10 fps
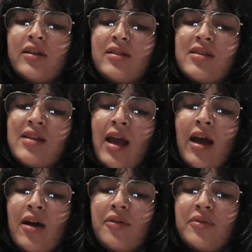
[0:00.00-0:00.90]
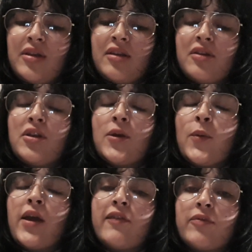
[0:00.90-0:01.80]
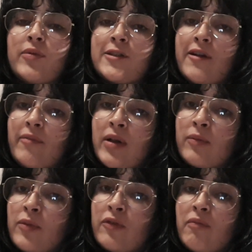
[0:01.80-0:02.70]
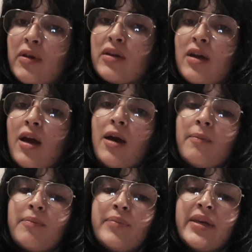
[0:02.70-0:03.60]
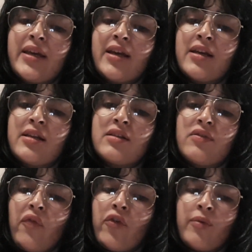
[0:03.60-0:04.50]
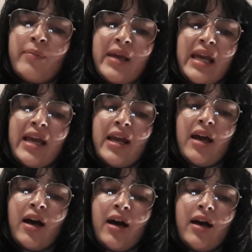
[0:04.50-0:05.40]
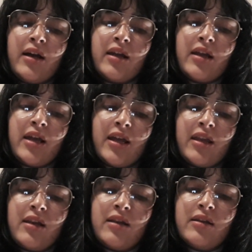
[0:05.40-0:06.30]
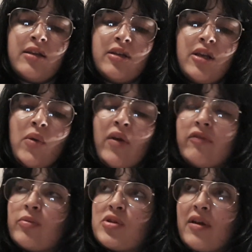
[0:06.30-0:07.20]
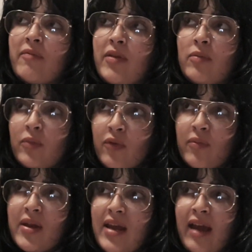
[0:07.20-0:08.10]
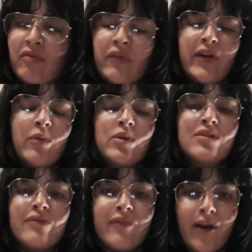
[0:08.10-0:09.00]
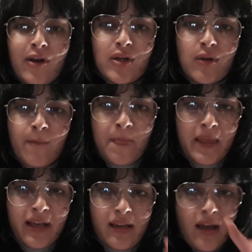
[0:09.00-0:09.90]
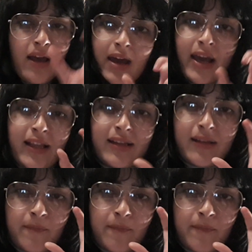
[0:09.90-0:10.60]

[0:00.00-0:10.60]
sound in the new wave British heavy metal movement. Because for me, in the new wave British heavy metal movement, everything was it,